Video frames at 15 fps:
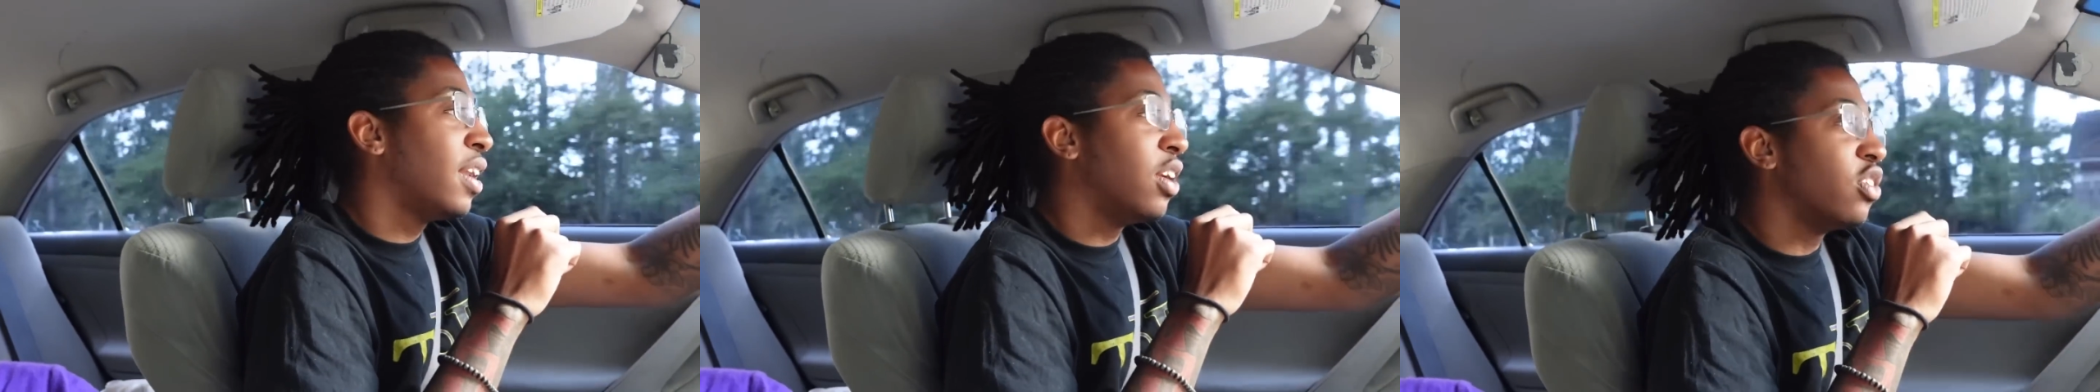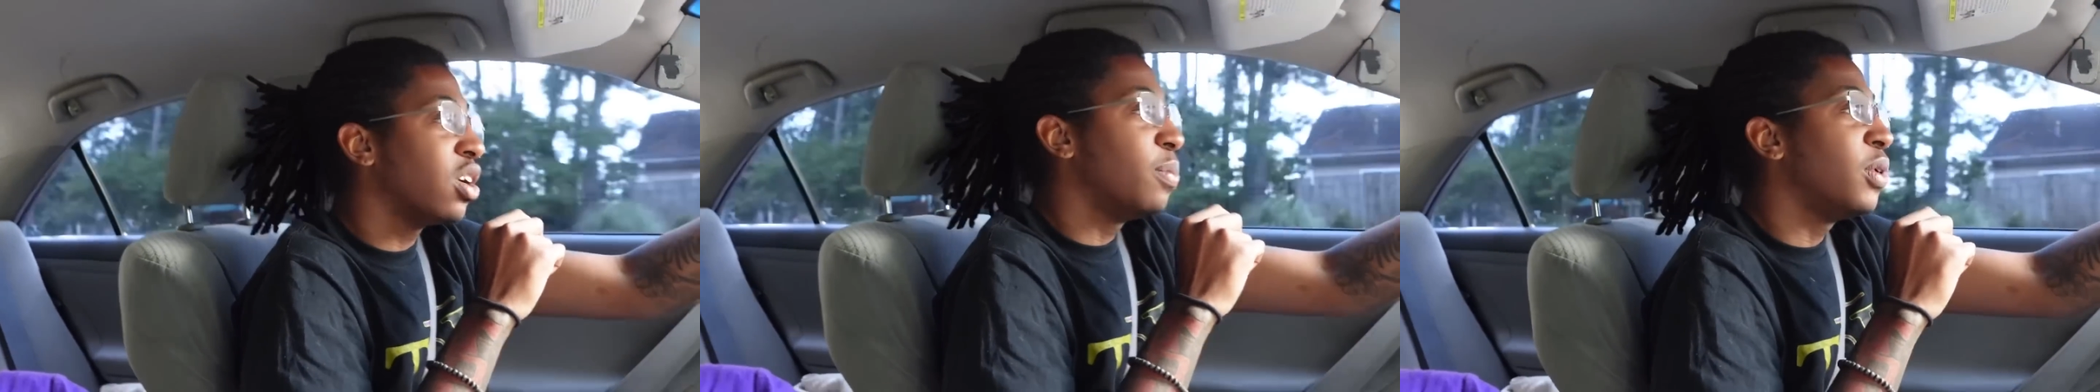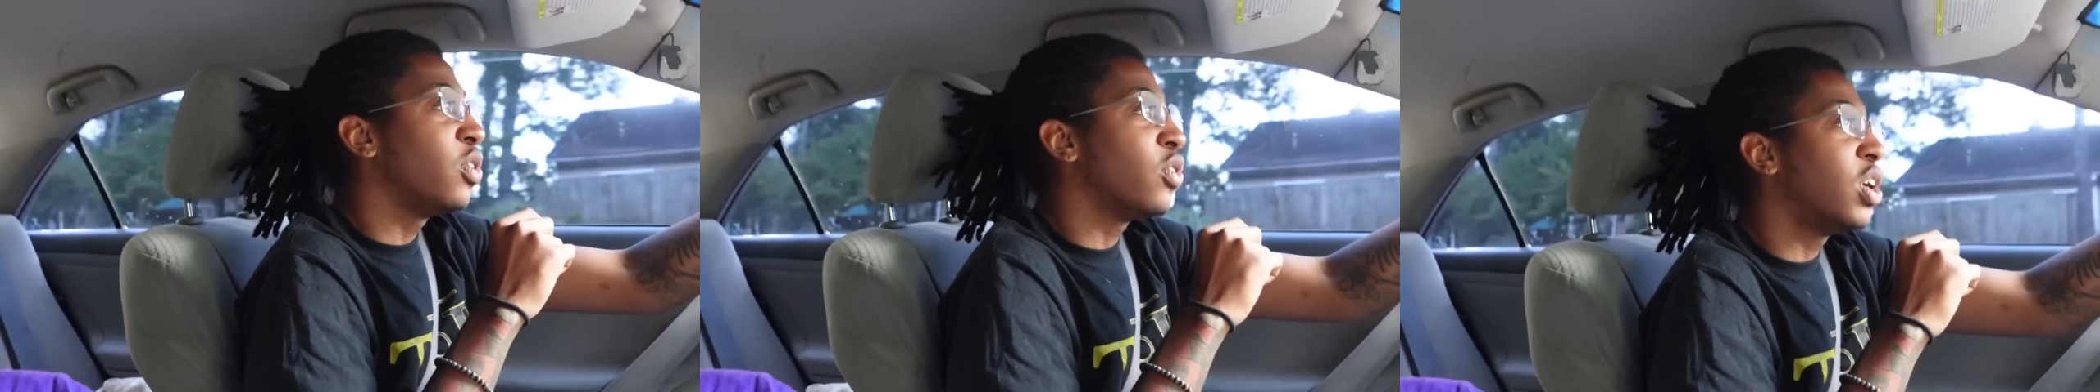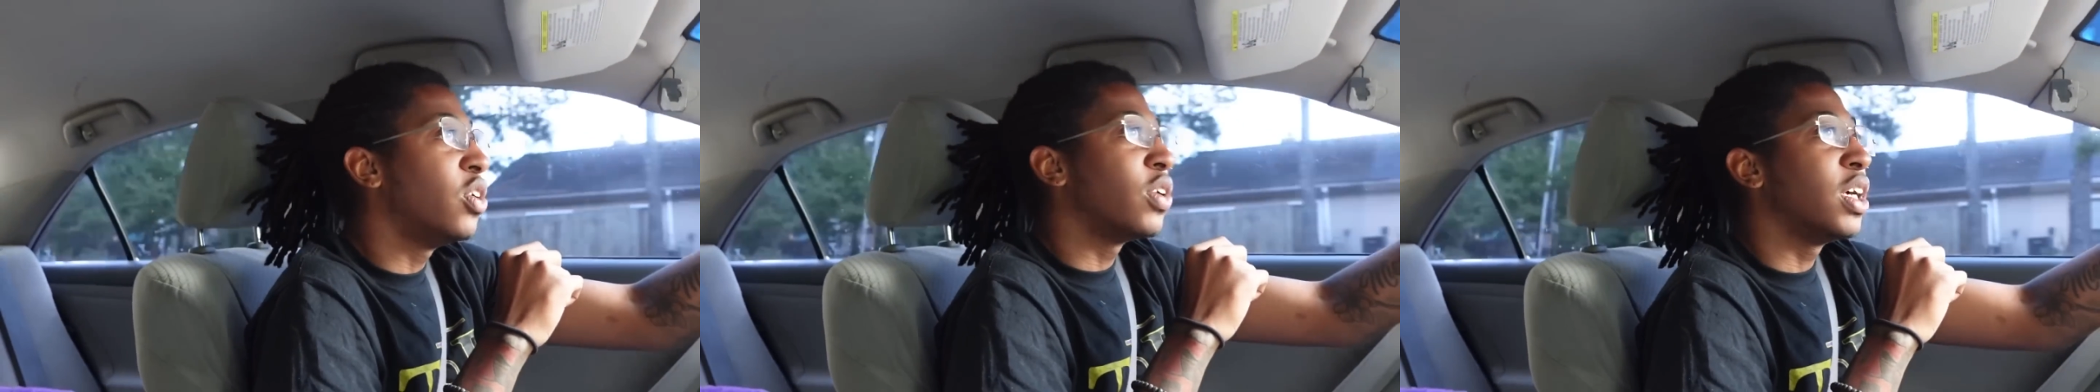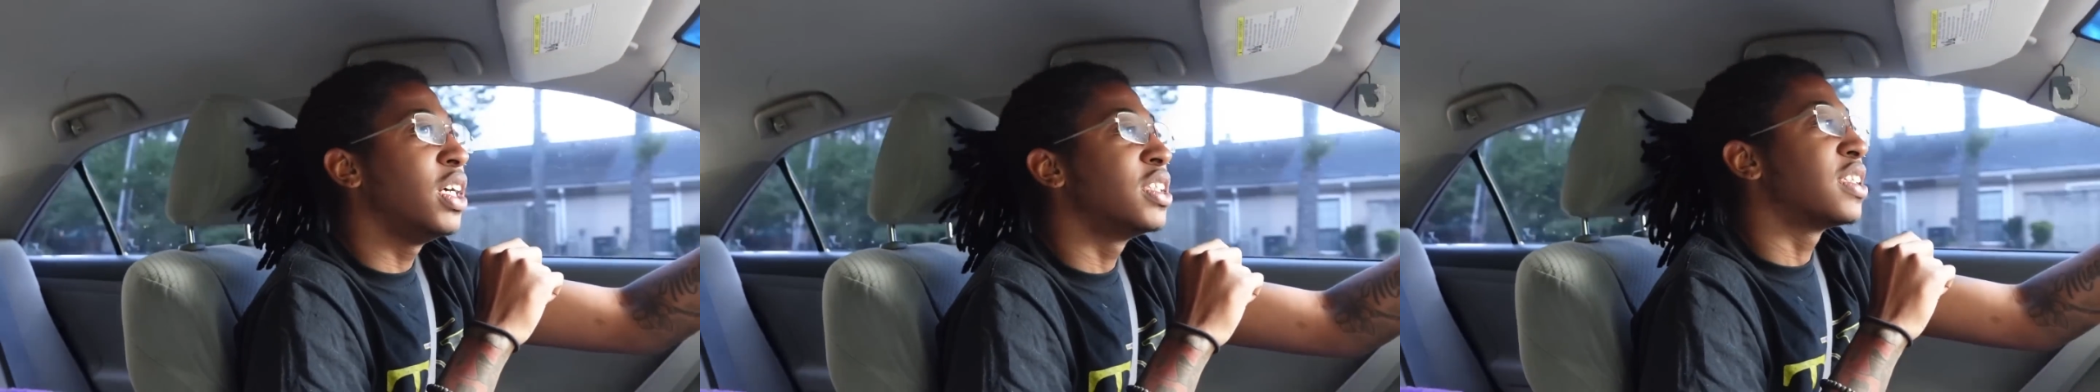don't get me
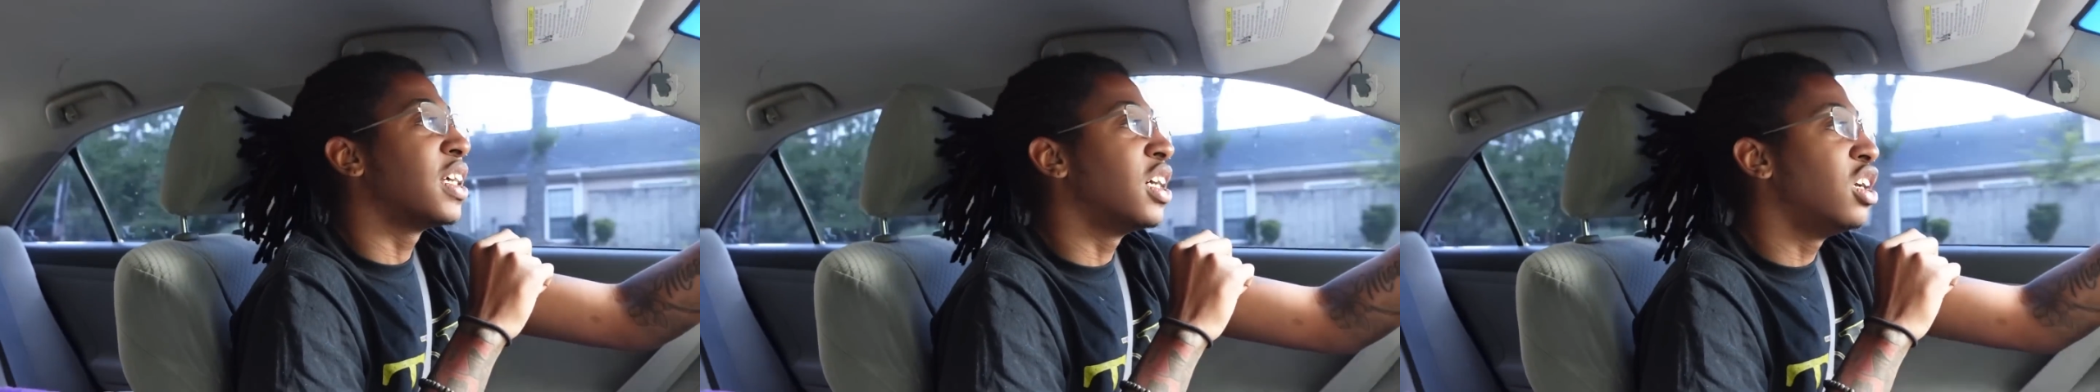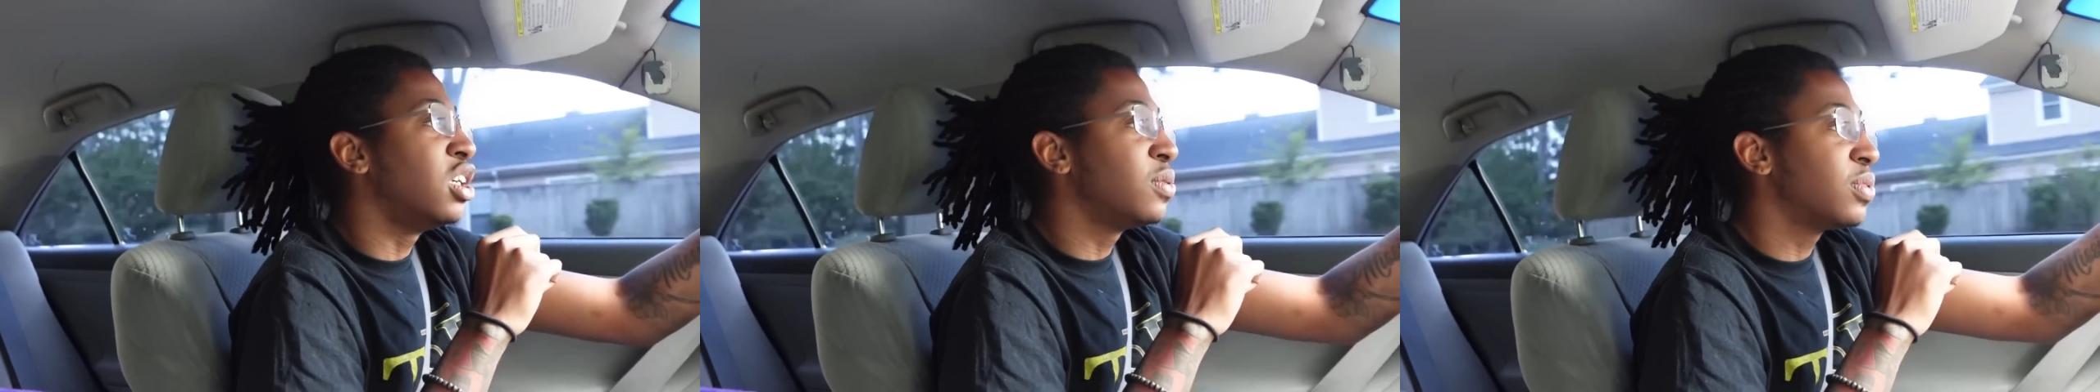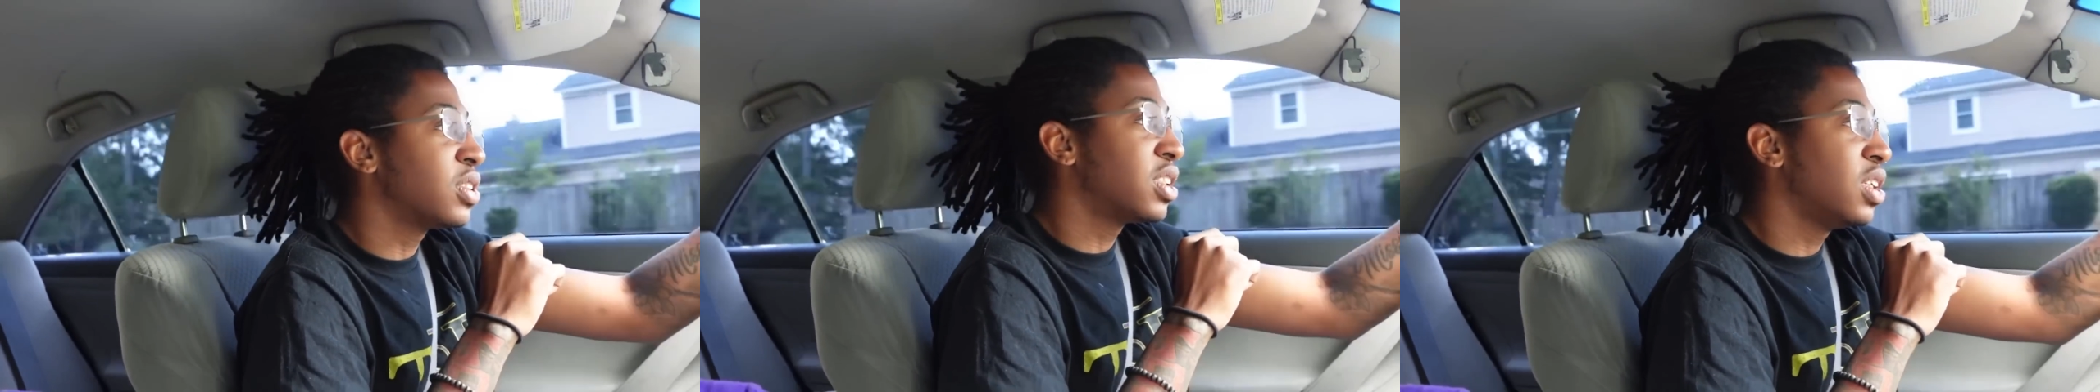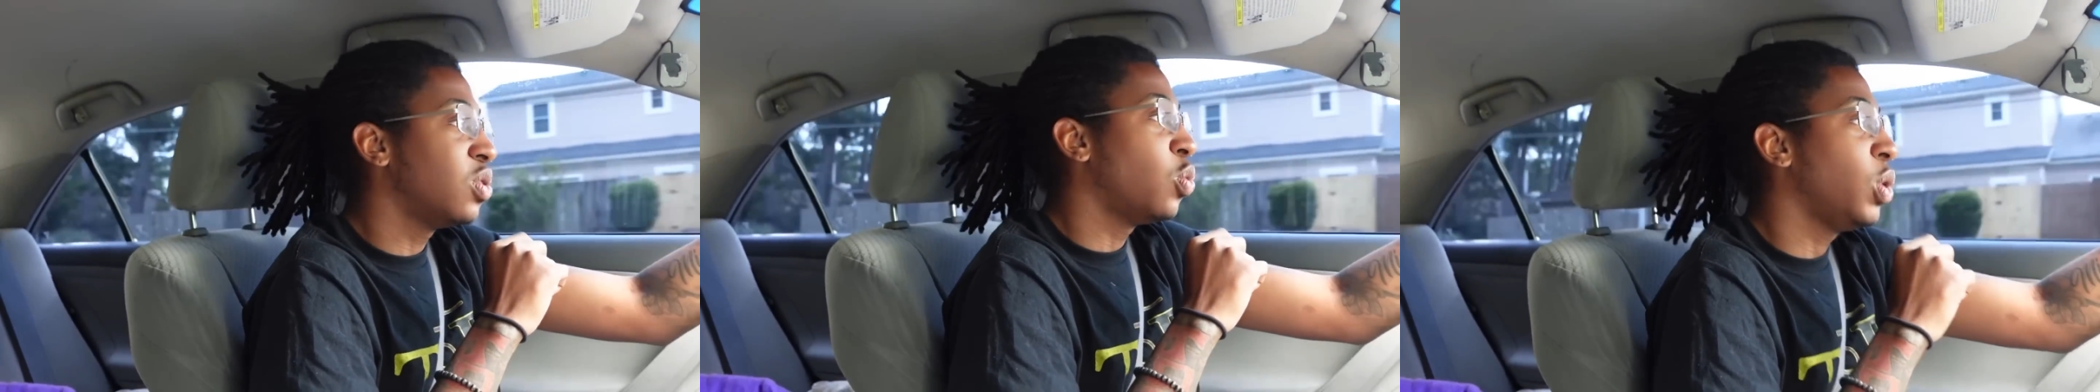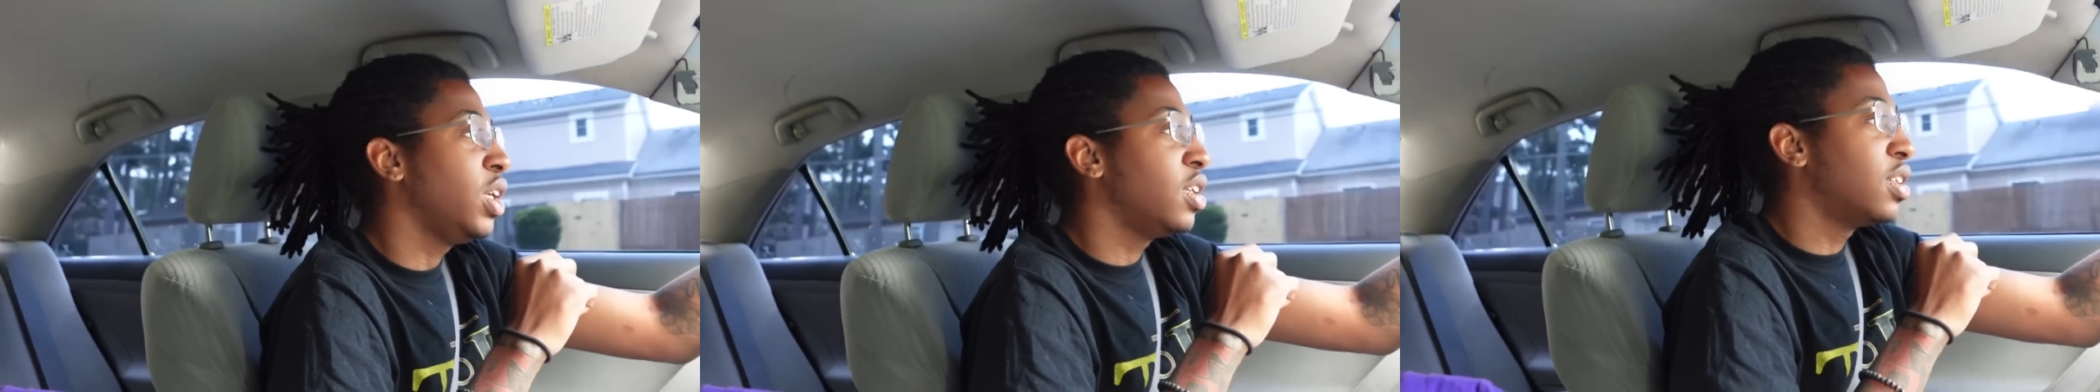wrong, it is
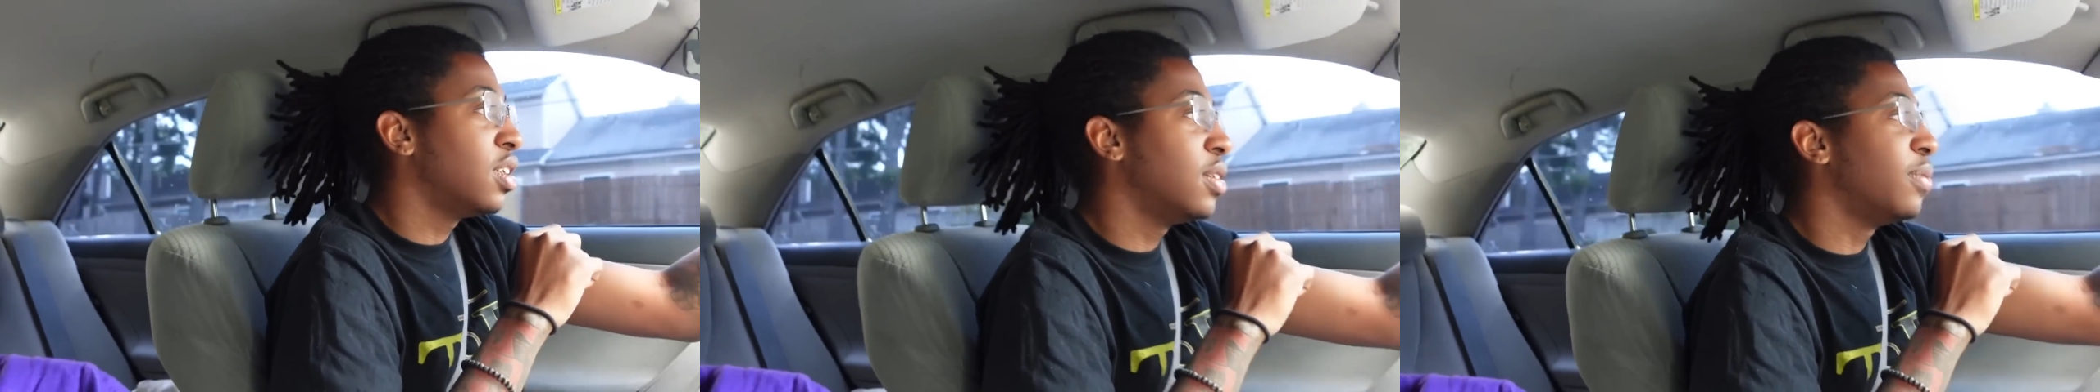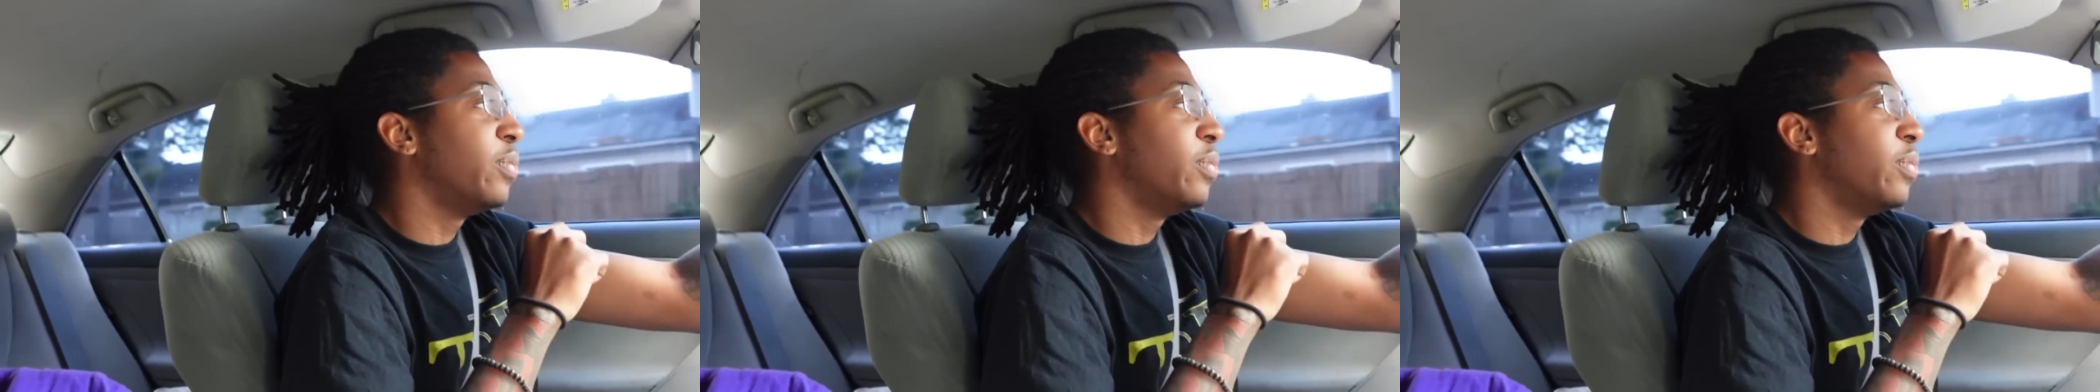100% weak.